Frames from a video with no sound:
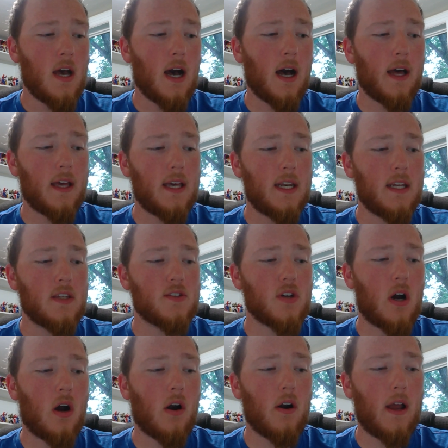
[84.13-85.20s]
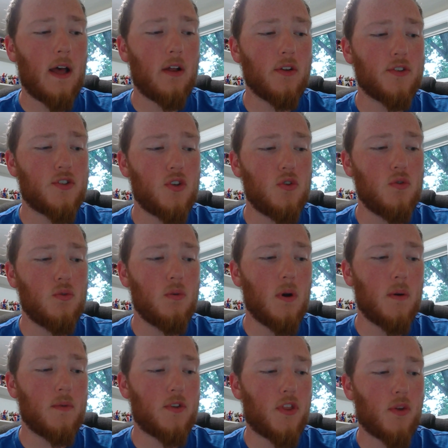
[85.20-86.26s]
It is
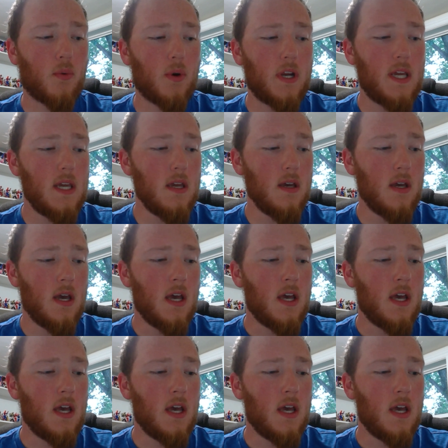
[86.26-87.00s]
RL23.